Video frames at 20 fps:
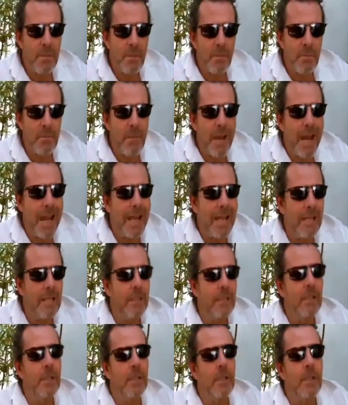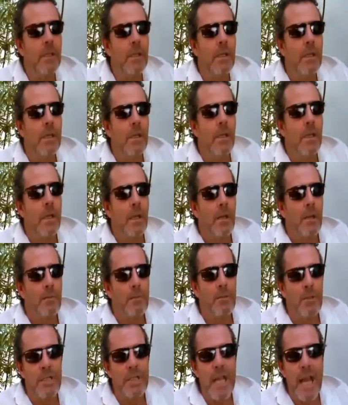main
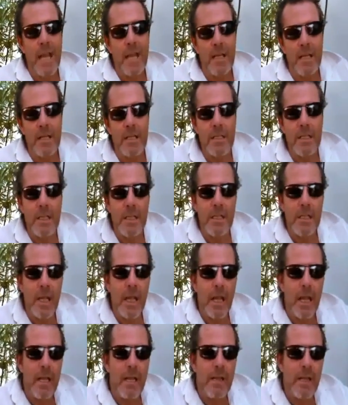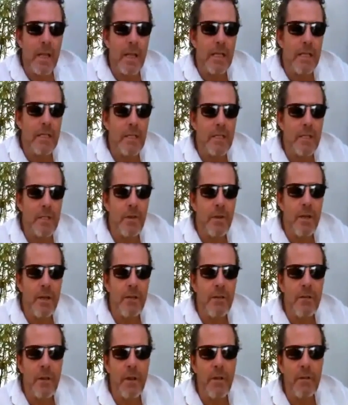protagonists in that industry
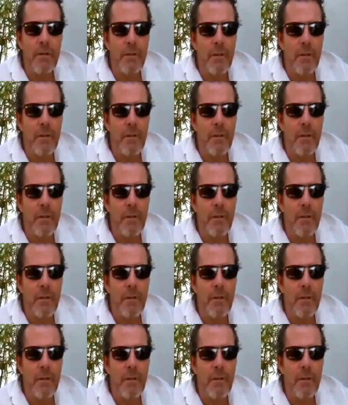have